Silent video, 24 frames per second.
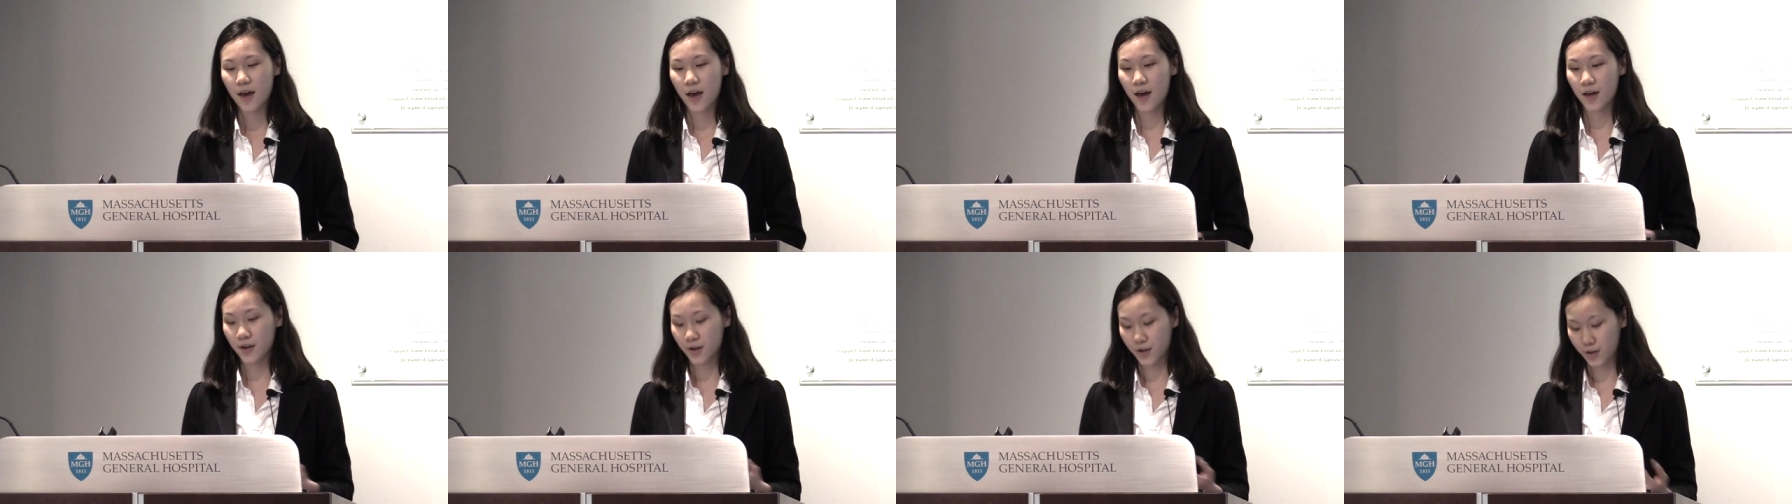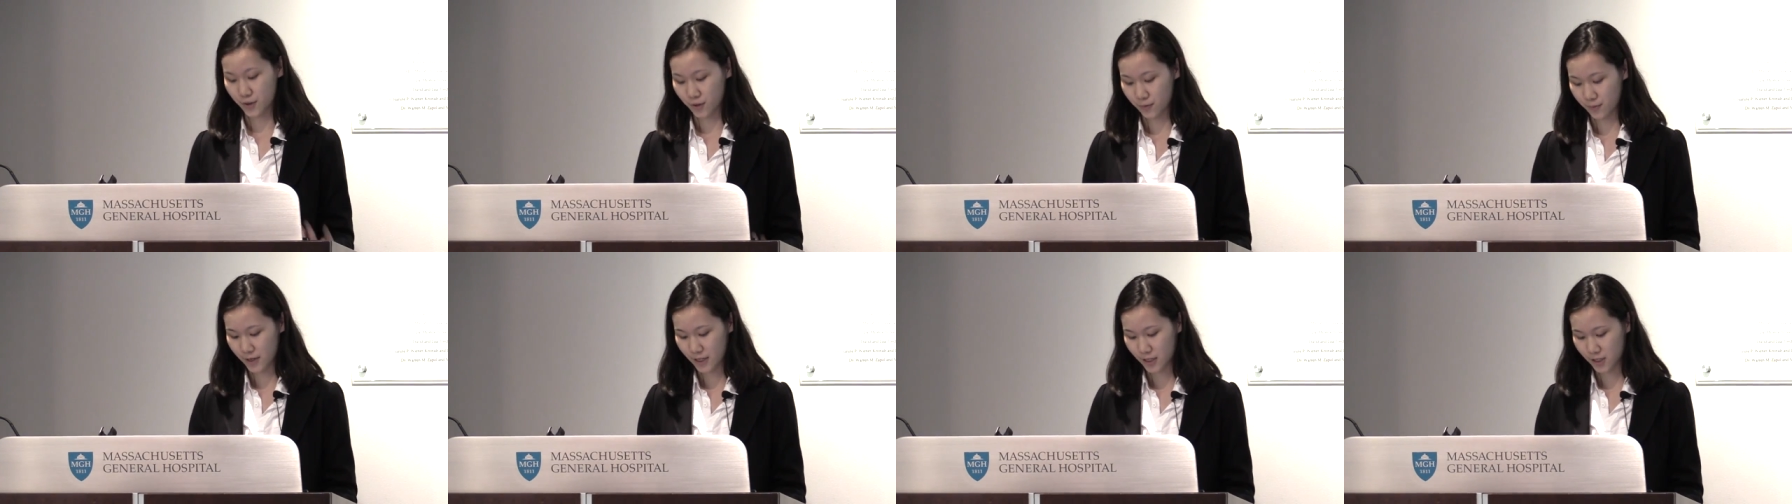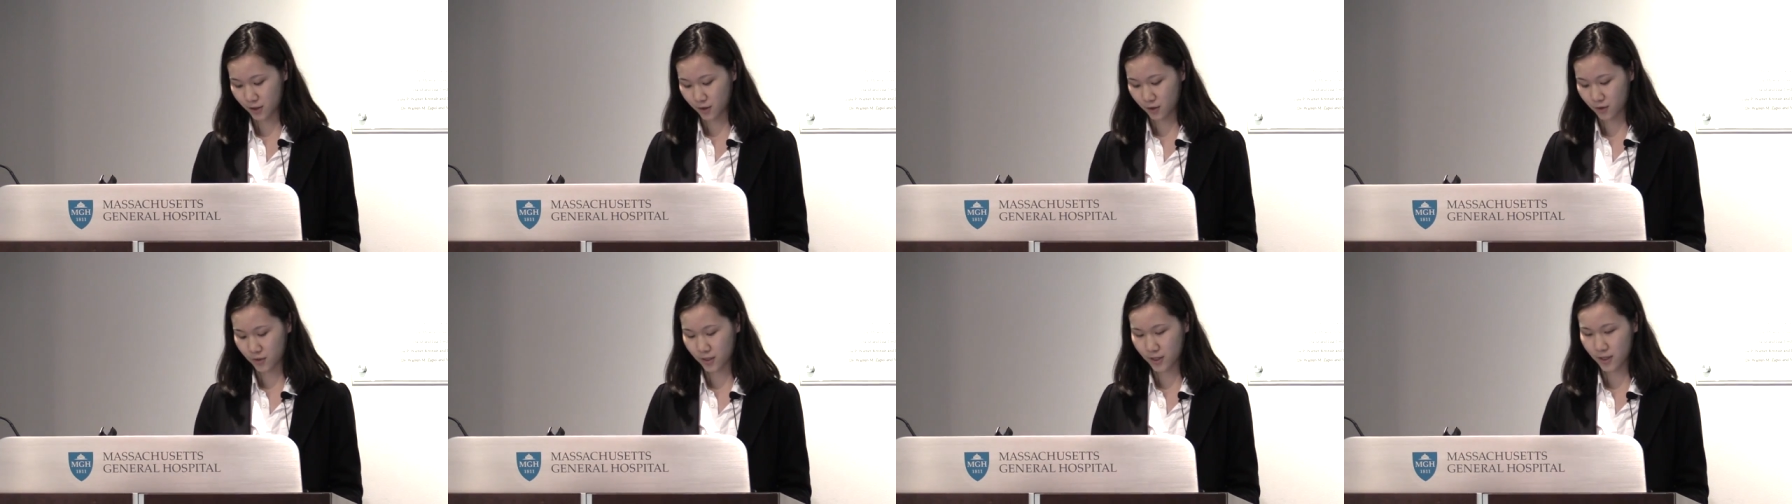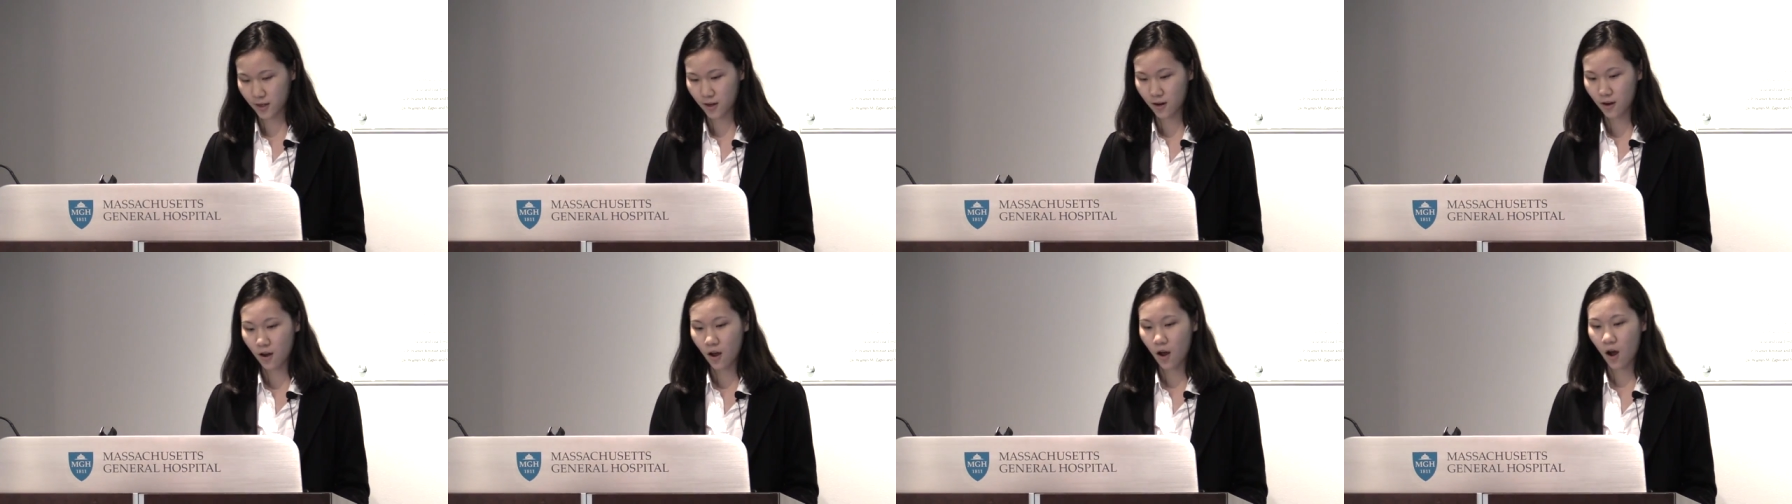and her three
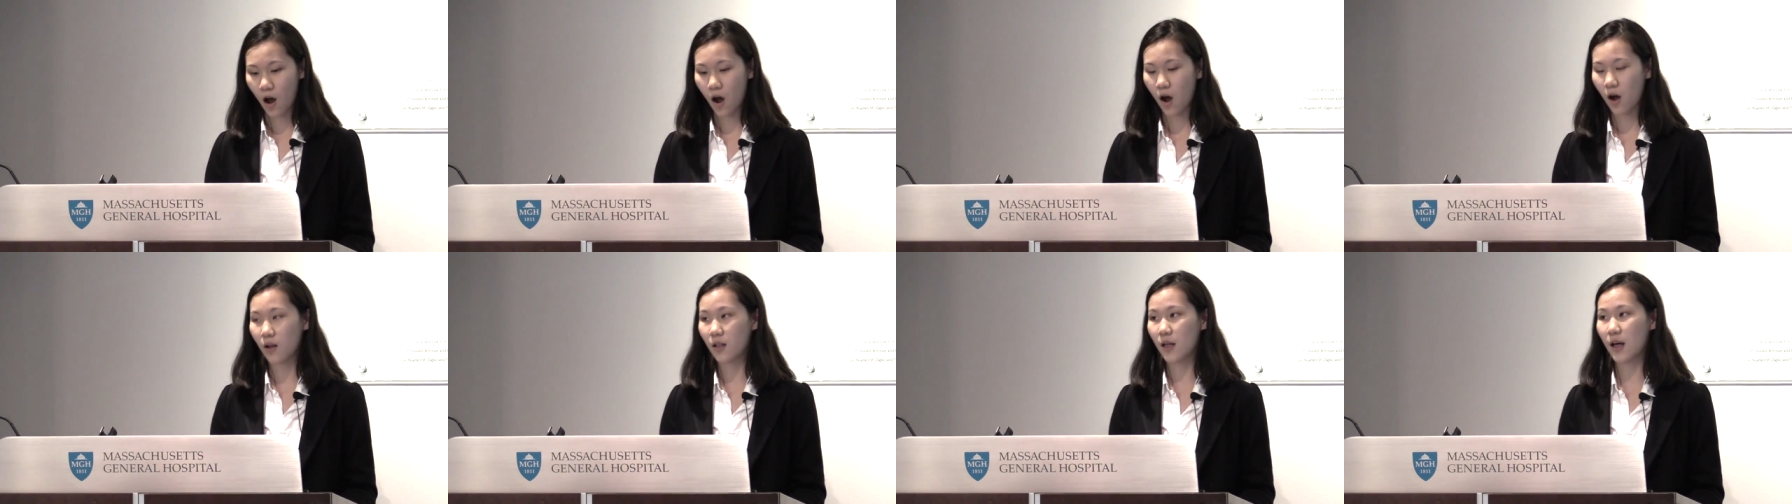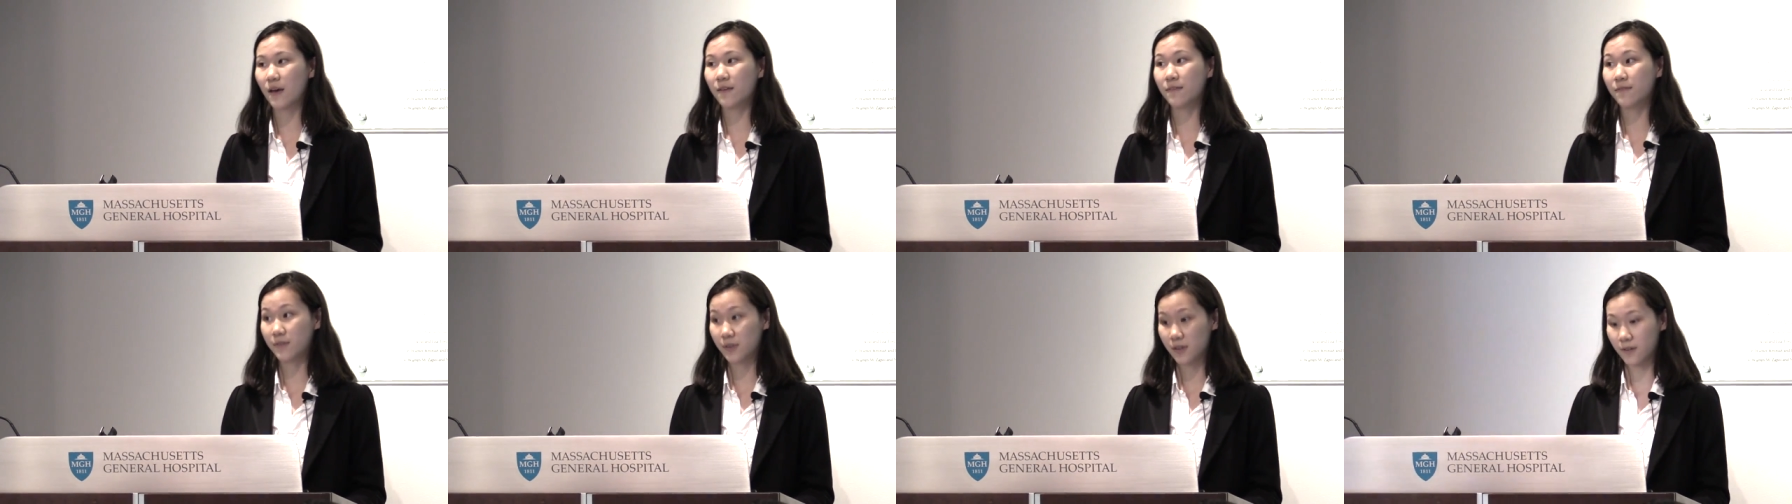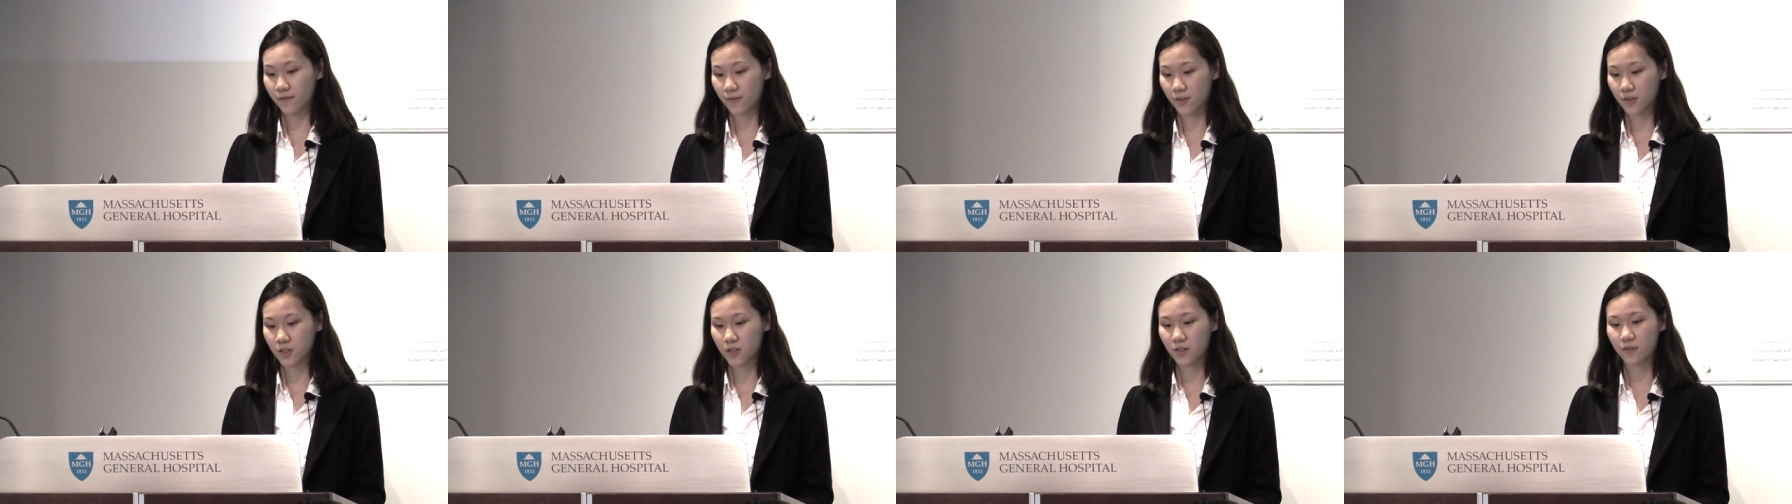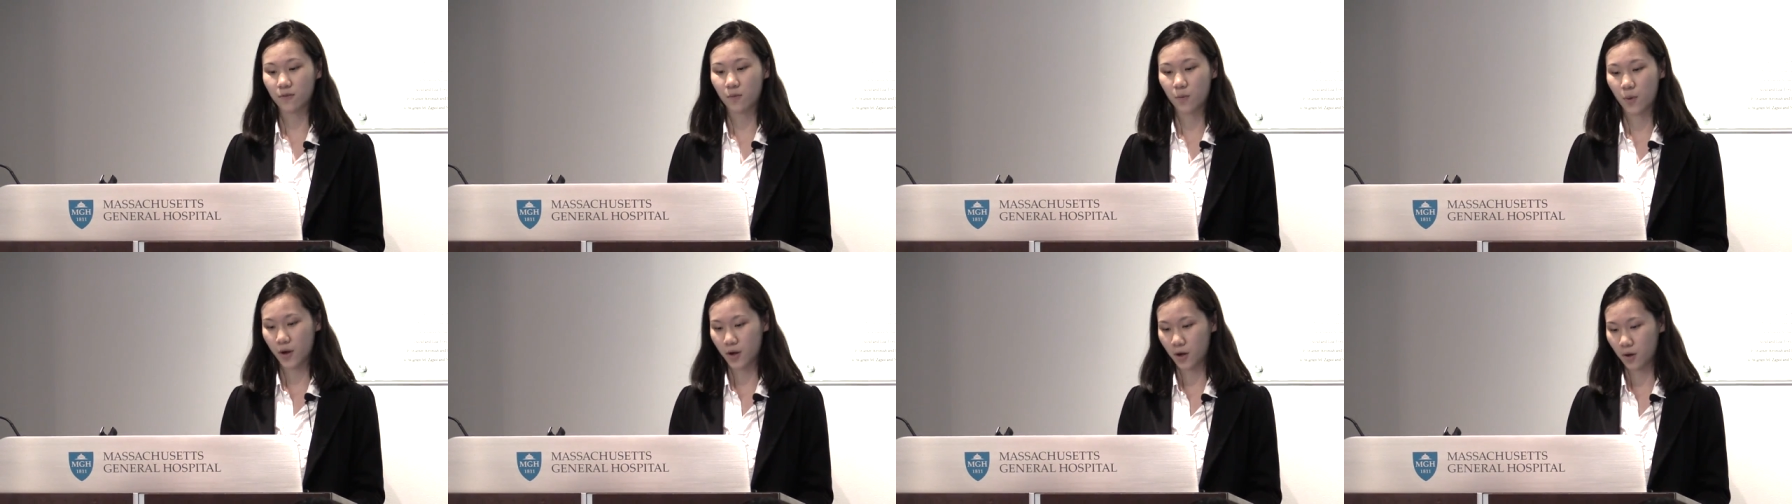children all have fevers
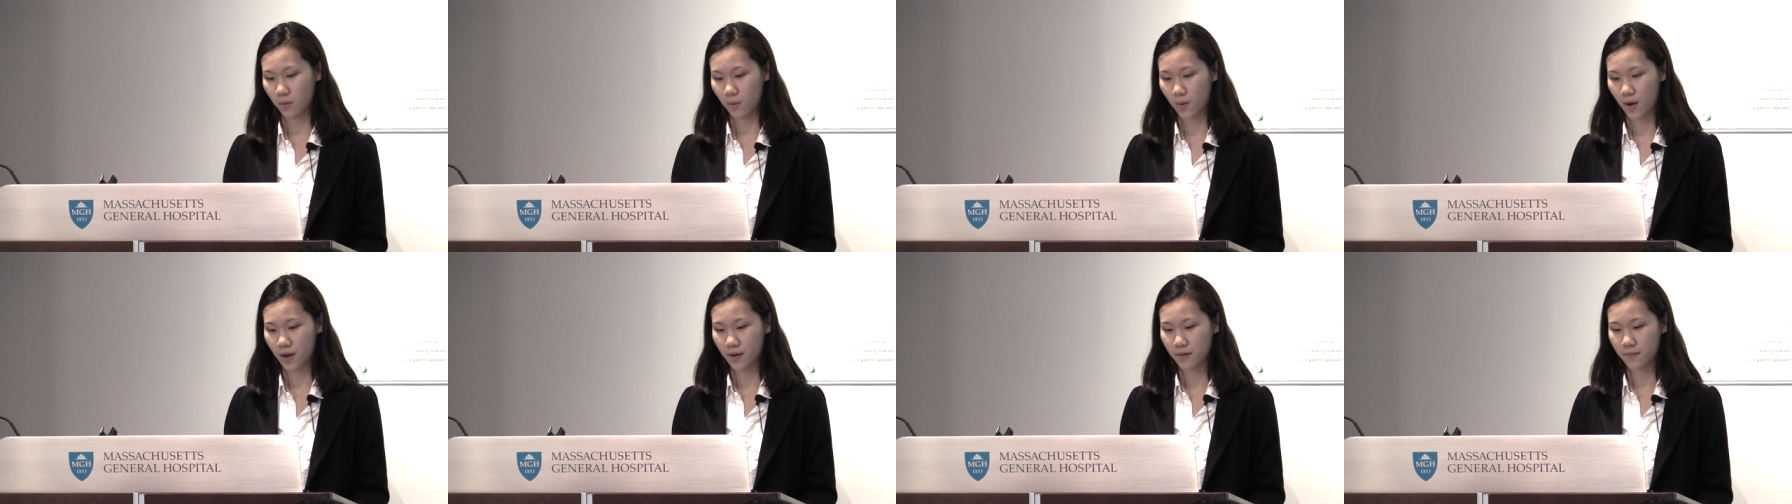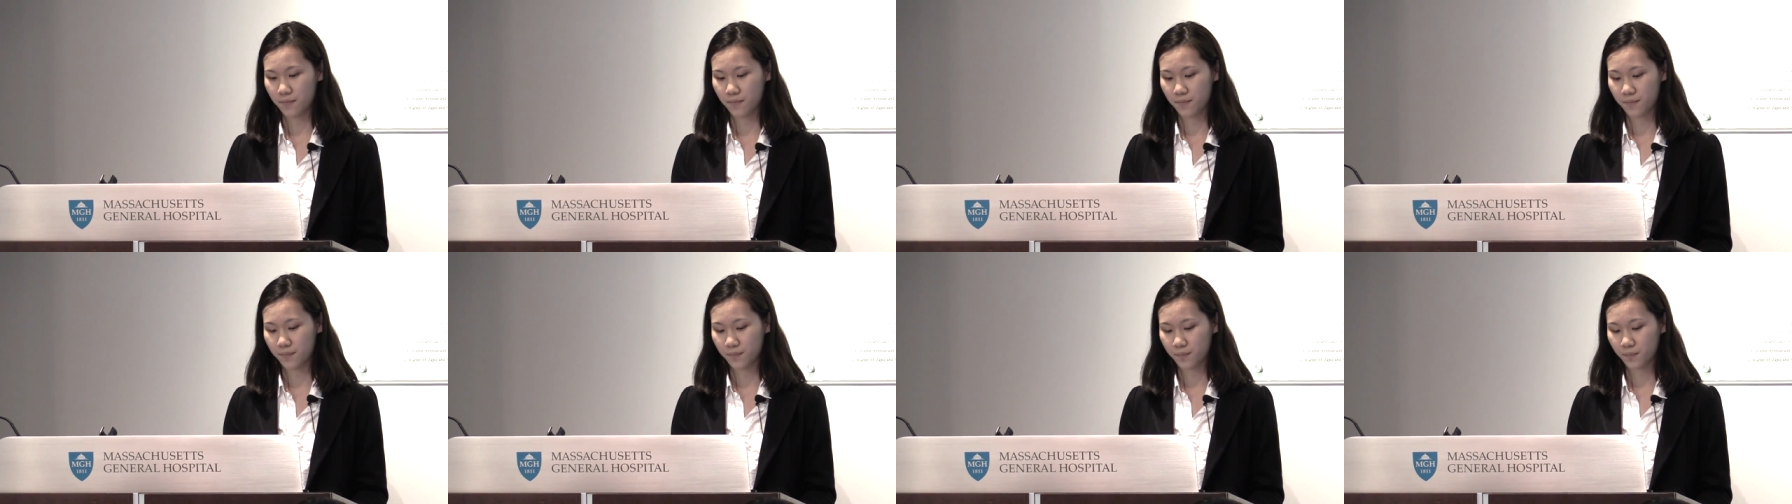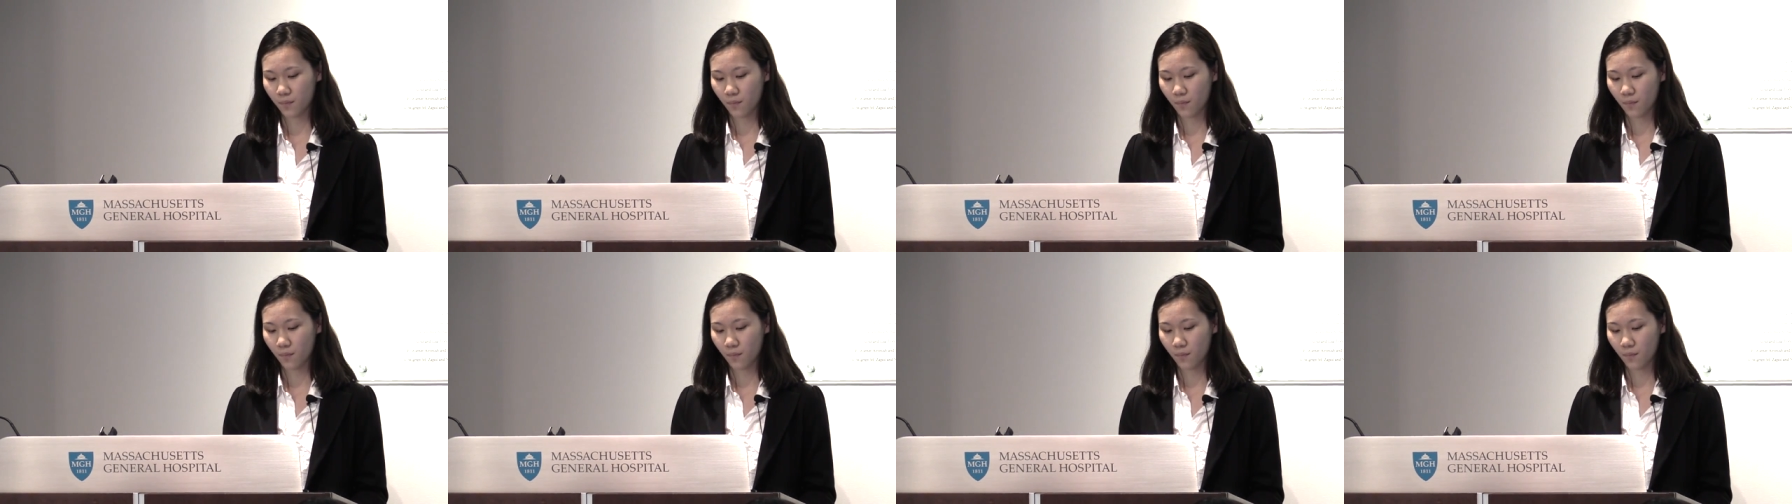of one oh one.